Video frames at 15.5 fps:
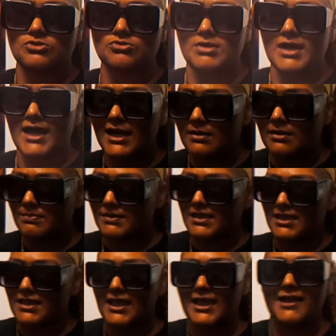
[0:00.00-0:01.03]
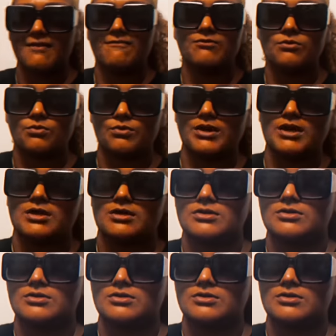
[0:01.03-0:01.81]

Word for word: You gotta be everywhere.